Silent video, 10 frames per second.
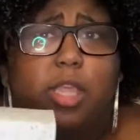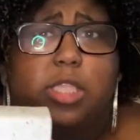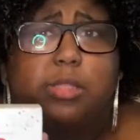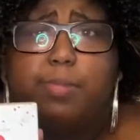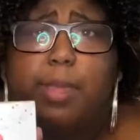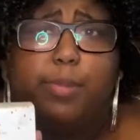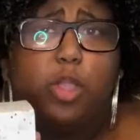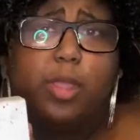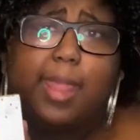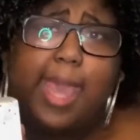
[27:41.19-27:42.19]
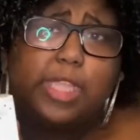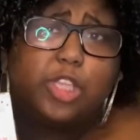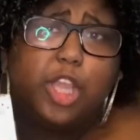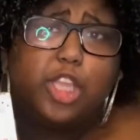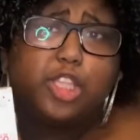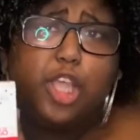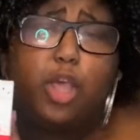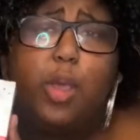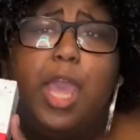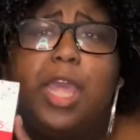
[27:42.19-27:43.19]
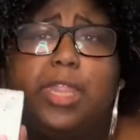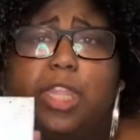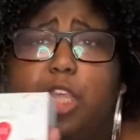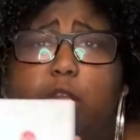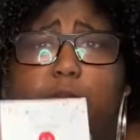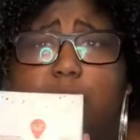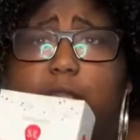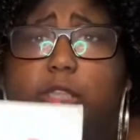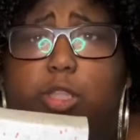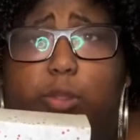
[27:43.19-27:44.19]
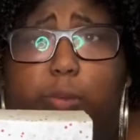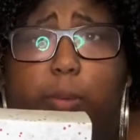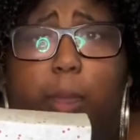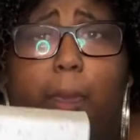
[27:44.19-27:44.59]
it's maybe your last day or so, then use these too.